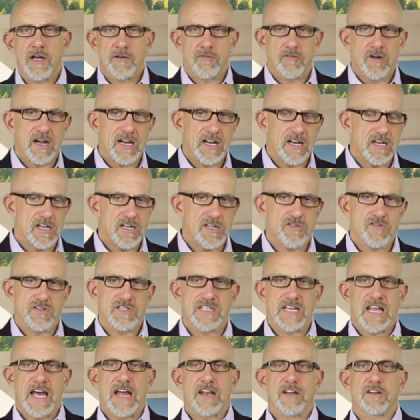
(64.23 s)
on running injuries
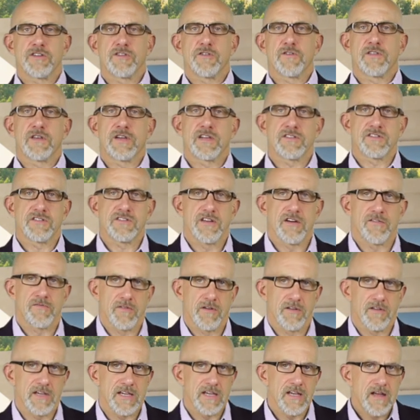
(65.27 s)
and how to do things
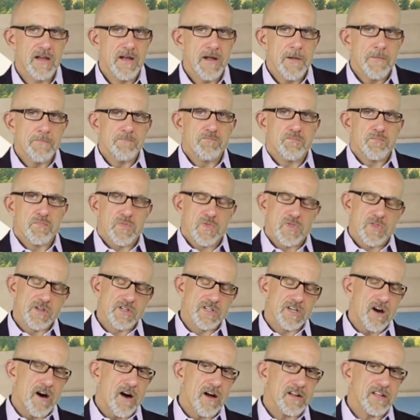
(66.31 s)
differently. The
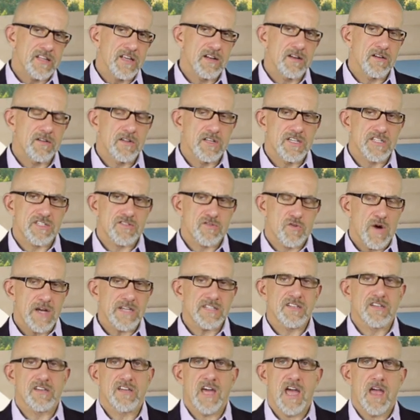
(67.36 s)
talk that this
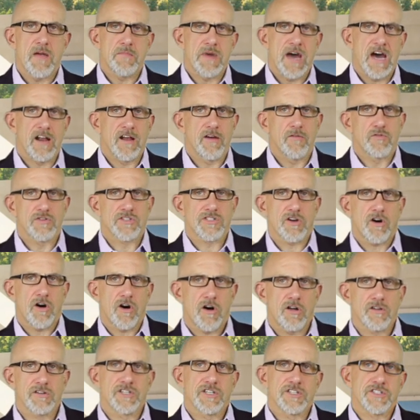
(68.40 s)
question came out of was
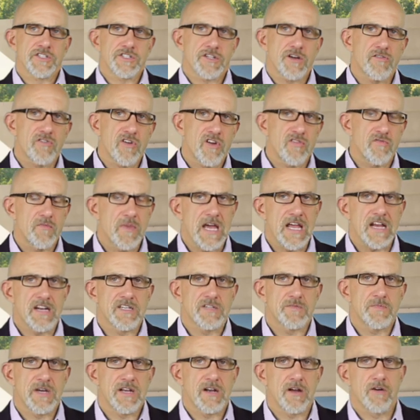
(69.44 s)
called Conservative
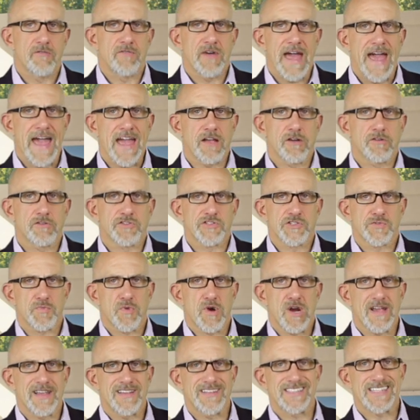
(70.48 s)
Management of Ankle
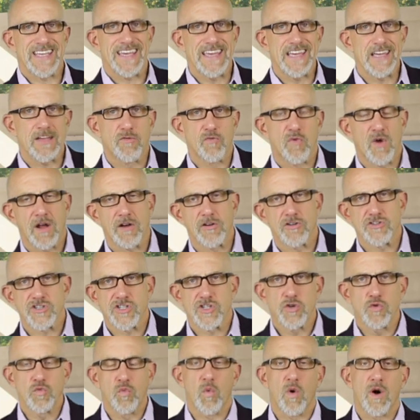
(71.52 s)
Sprains in Runners
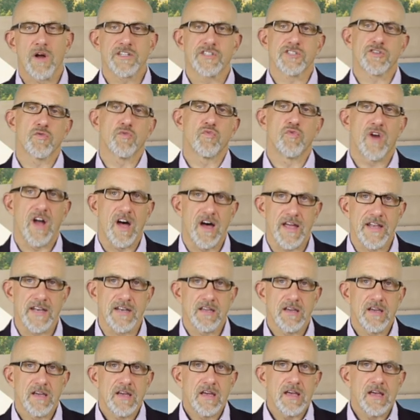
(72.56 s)
Who Want to
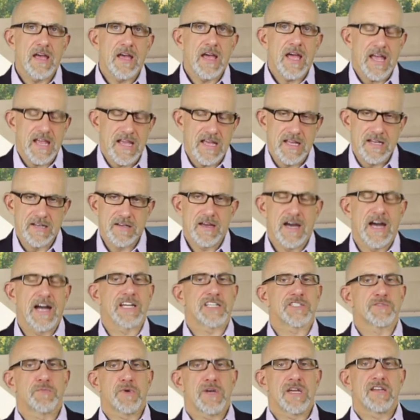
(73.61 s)
Run. And I
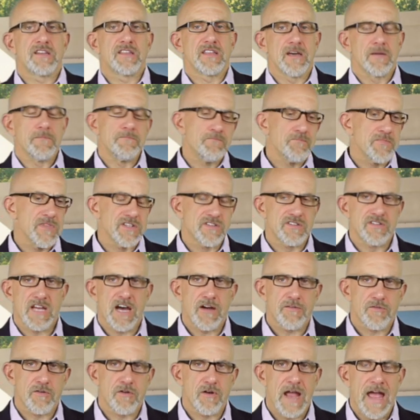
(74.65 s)
explained to them, this is
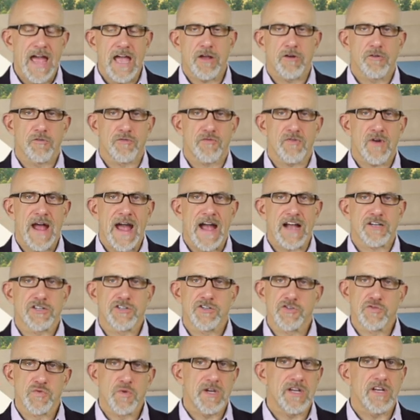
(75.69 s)
not for ankle
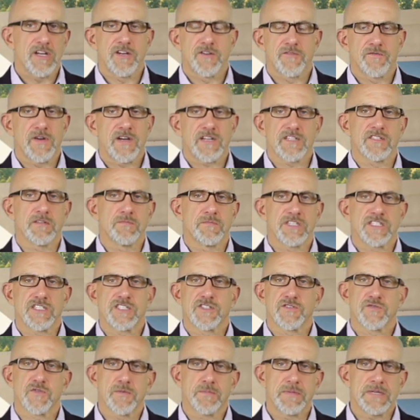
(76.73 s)
fractures where you need to fix them. This
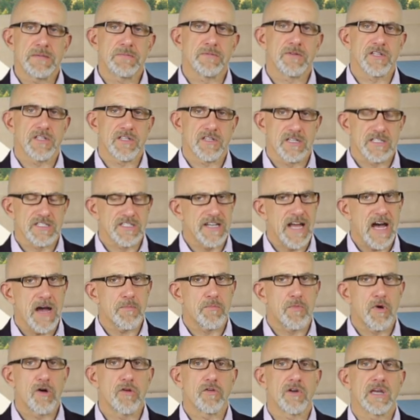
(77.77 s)
is for people that it's
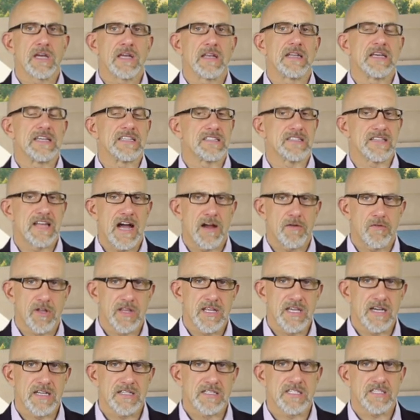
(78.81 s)
not broken, it's not
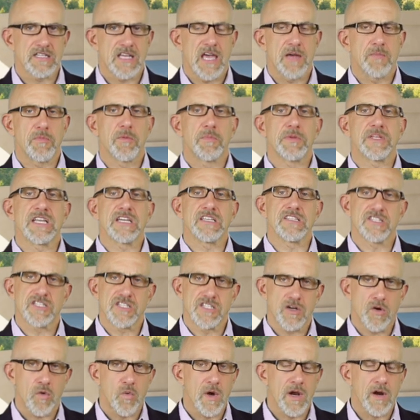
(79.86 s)
really unstable, but they
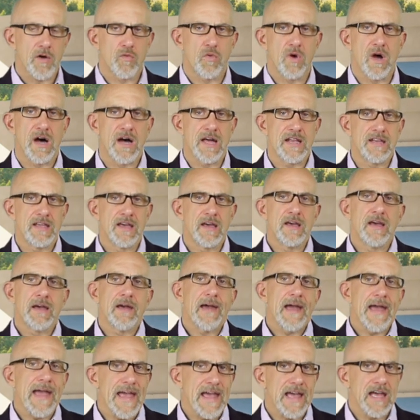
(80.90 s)
still want to run,
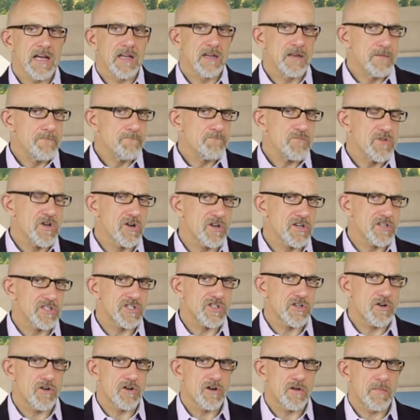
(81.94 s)
and you're
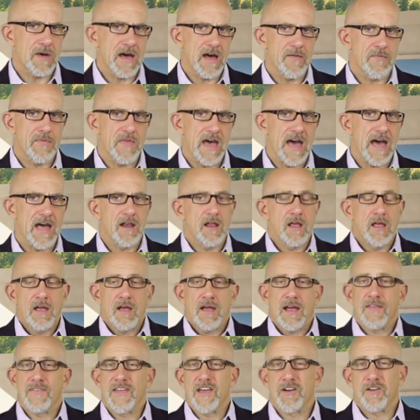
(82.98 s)
concerned about that,
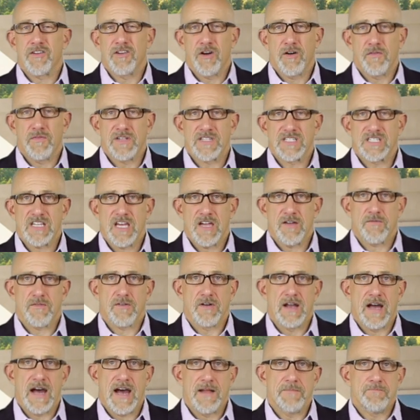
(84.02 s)
and they don't know if it's safe or
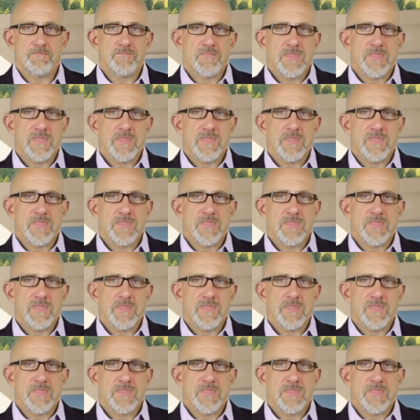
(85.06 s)
not.